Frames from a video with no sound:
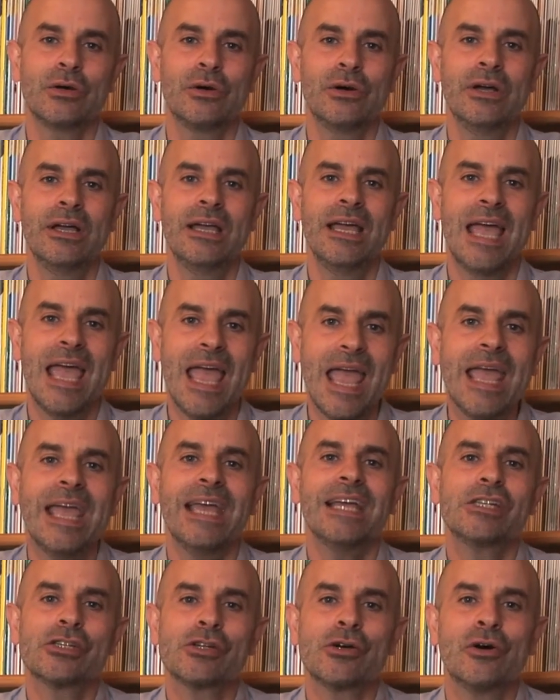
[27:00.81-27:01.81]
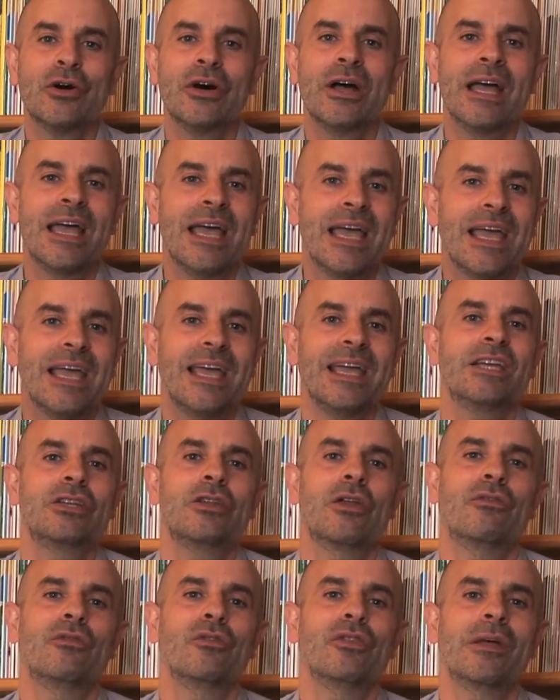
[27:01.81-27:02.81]
and that is the
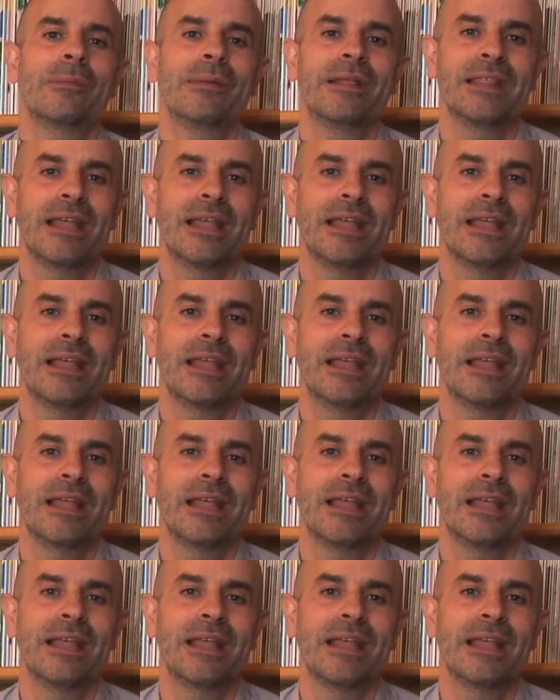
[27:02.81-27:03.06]
key.